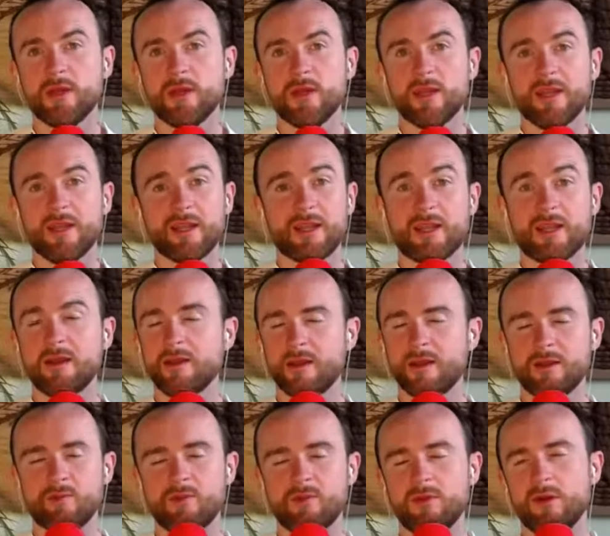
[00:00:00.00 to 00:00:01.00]
Again, I
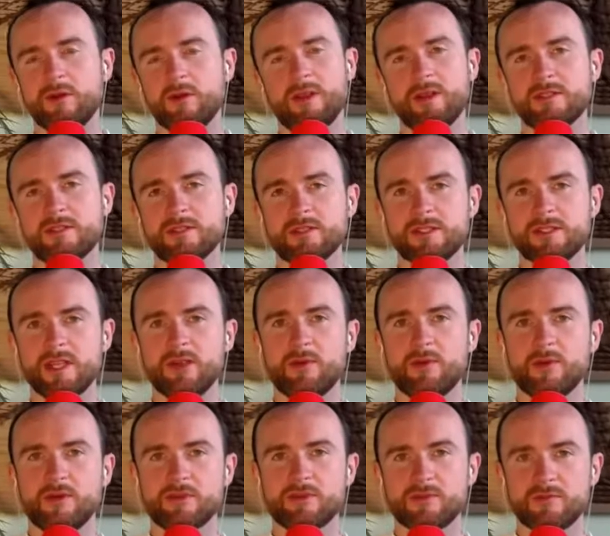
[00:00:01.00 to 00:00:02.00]
am not here to say
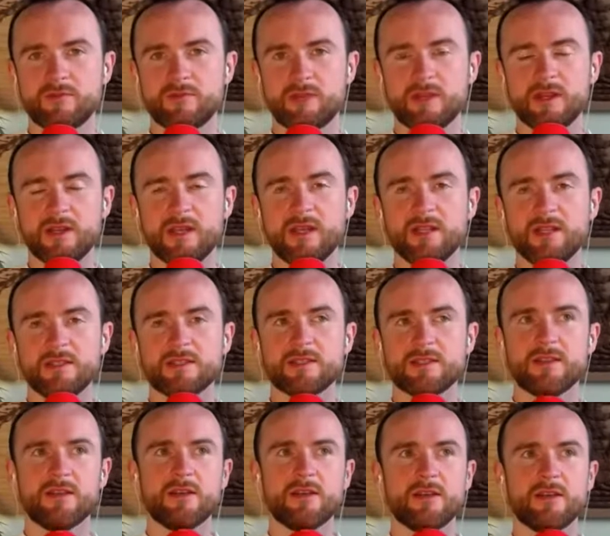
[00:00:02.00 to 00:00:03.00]
whether something is
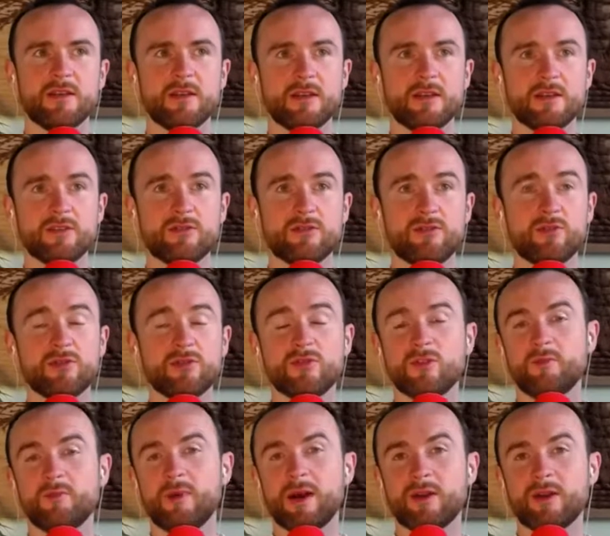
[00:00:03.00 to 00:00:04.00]
good or
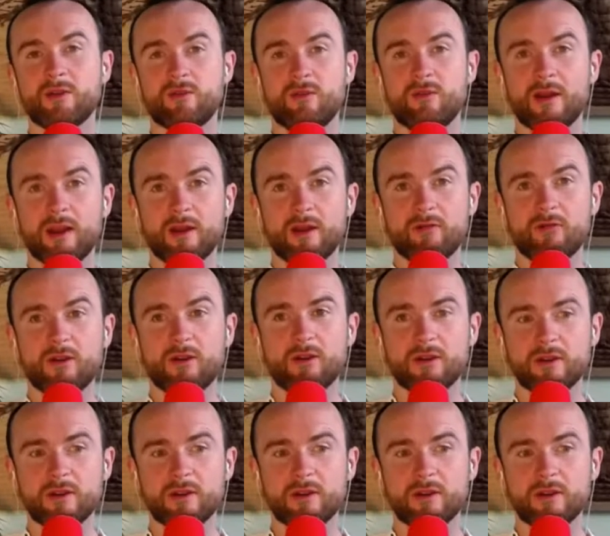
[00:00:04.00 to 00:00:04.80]
bad or right or wrong.